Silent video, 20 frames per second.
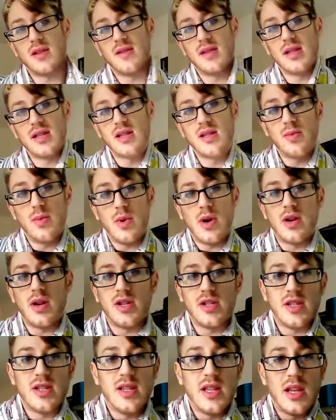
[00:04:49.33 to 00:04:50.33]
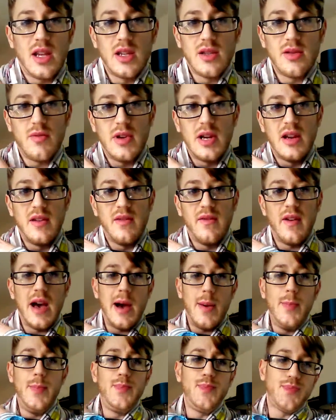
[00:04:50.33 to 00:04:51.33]
this is one I just think is really
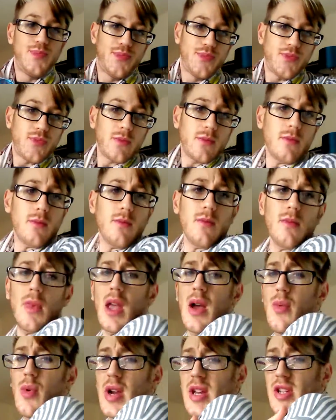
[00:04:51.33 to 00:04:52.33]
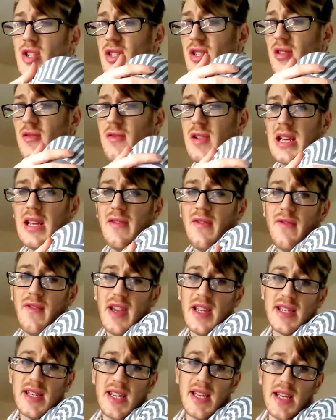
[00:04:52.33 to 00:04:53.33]
fab. I'm wearing just a really
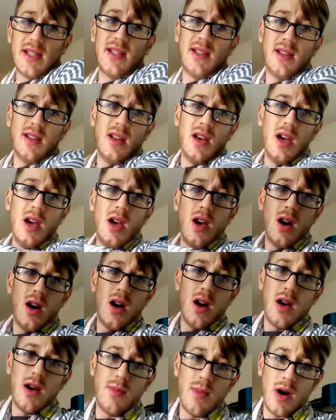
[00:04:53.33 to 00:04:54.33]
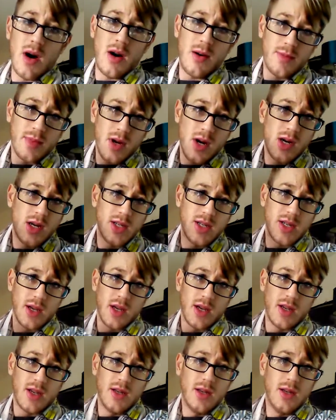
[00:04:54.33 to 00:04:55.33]
fitted arm
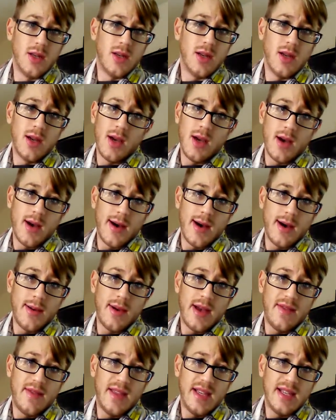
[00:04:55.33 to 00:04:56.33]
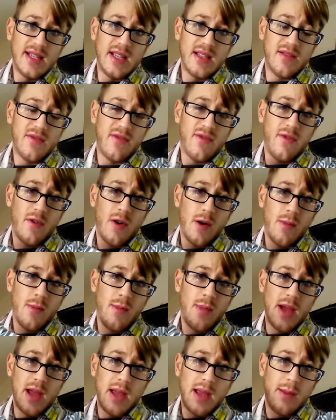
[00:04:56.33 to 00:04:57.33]
cardigan, and this is from
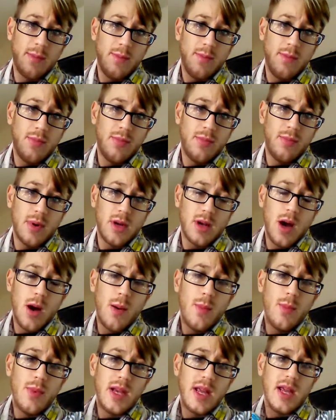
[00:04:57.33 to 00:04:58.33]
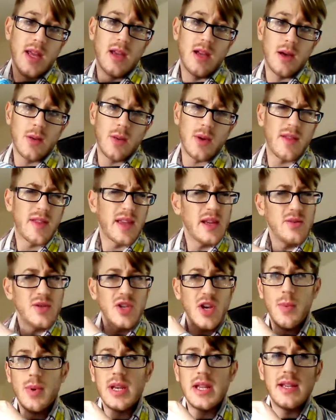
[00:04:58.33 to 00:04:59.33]
a company, I think it was
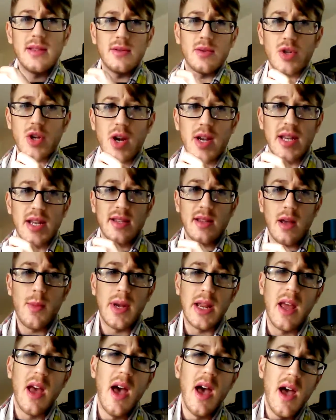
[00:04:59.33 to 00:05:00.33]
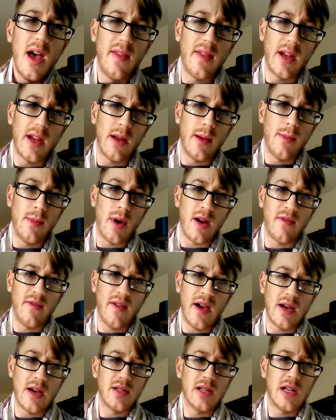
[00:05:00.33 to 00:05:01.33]
Japanese or Chinese company, that I
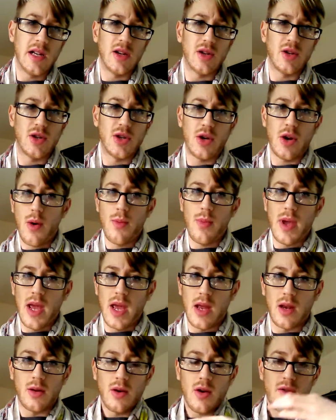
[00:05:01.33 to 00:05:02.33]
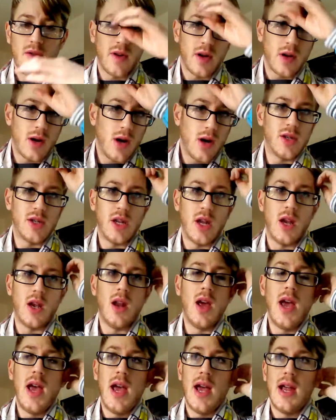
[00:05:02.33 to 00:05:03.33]
found a little shop in Covent Garden.
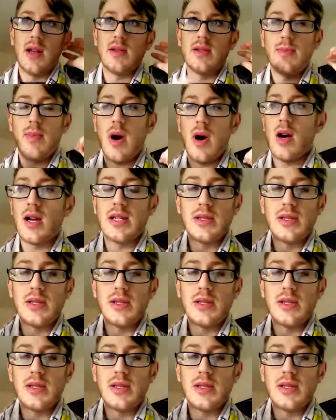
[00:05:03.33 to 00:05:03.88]
It's behind